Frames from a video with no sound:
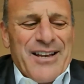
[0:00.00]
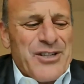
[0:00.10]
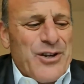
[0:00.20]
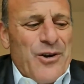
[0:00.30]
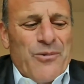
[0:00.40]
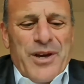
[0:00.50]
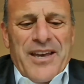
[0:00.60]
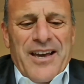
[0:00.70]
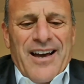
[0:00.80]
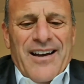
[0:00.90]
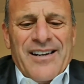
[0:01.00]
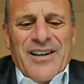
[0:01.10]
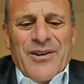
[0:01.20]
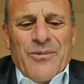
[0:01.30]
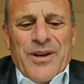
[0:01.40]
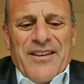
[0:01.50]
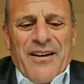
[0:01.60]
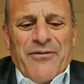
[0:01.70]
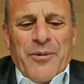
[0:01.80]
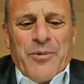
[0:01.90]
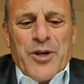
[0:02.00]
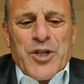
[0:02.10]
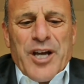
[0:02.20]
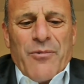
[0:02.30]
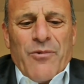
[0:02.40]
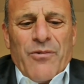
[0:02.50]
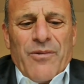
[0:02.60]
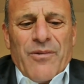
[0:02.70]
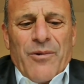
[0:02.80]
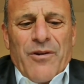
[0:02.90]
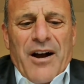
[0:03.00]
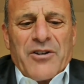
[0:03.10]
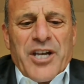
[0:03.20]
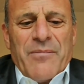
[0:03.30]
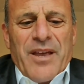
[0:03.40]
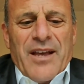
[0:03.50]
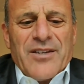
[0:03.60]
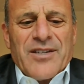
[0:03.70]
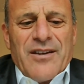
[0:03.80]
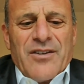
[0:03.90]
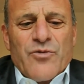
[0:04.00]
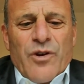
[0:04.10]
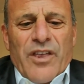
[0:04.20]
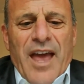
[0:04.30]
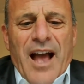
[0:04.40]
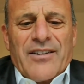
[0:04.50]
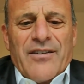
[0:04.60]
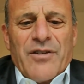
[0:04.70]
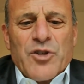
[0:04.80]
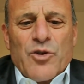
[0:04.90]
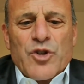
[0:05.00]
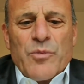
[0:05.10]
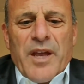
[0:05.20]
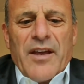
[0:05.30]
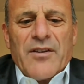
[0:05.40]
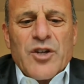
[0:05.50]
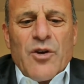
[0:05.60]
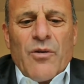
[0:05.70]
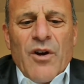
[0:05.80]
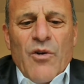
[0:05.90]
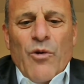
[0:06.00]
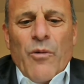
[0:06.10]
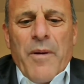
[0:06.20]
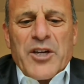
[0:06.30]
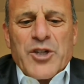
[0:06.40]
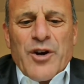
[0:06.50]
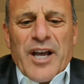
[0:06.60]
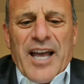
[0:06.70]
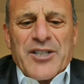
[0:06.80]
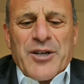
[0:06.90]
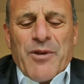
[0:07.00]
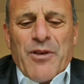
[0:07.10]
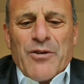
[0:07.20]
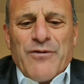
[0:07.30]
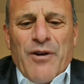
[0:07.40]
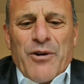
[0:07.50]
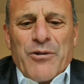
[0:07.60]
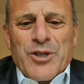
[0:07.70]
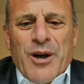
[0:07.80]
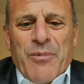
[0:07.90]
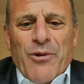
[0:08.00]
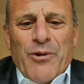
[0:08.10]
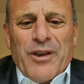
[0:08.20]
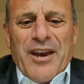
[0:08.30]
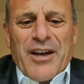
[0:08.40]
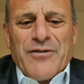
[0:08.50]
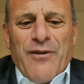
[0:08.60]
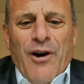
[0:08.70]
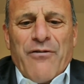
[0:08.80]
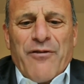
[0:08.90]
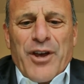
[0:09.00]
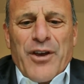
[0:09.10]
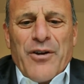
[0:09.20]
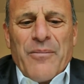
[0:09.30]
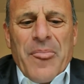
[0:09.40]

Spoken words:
So we definitely appreciate it. Our team is really active in social media, and so we'll make sure to get some of those photos up early next fall for you.